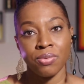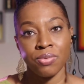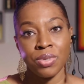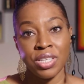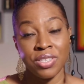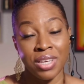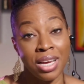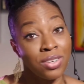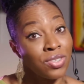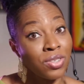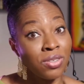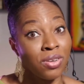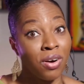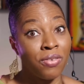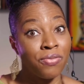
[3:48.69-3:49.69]

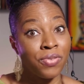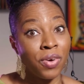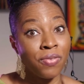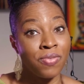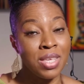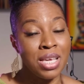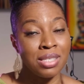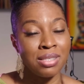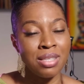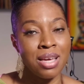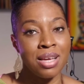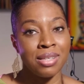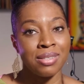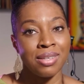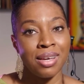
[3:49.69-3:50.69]
rejection of these
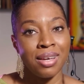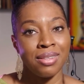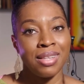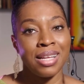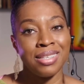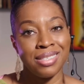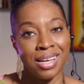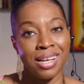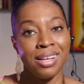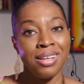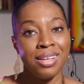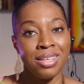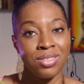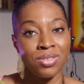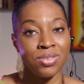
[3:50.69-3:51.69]
things that then
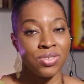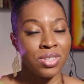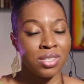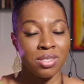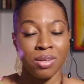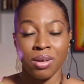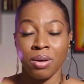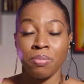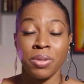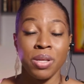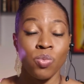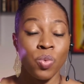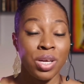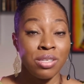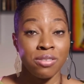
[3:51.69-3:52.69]
lead to just a
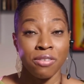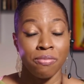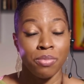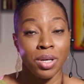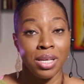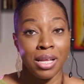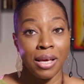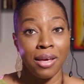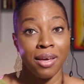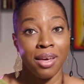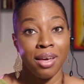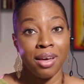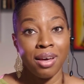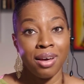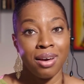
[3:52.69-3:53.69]
complete waste of money,
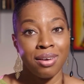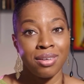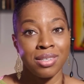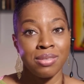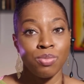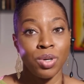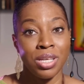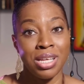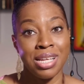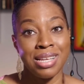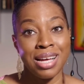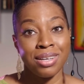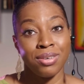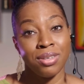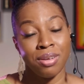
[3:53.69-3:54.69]
because money
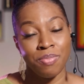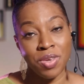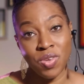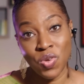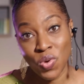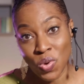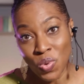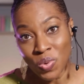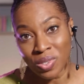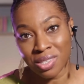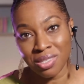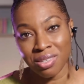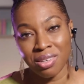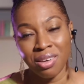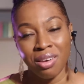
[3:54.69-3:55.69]
that could have been
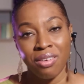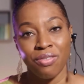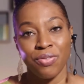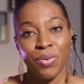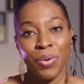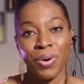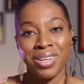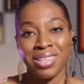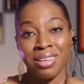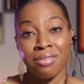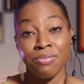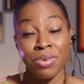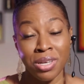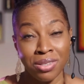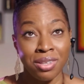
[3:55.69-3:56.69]
used for the
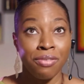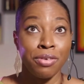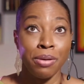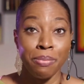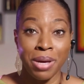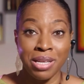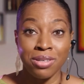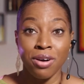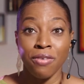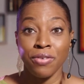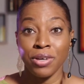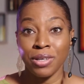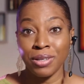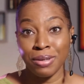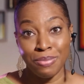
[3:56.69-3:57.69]
real development of
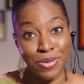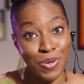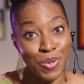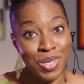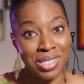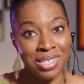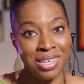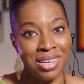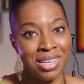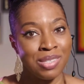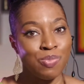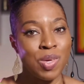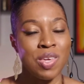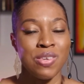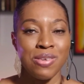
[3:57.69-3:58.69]
a community is
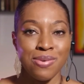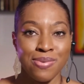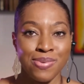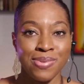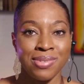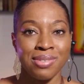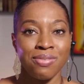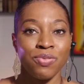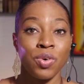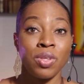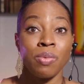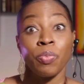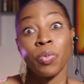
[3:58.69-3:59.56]
being used for the